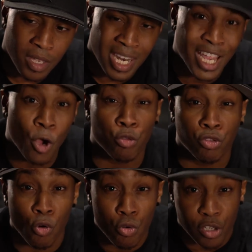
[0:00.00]
they go
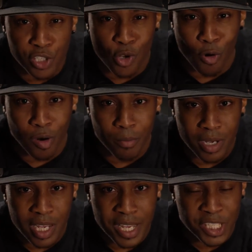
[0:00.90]
through the storm
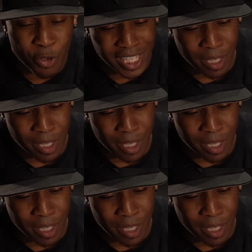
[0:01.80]
so that the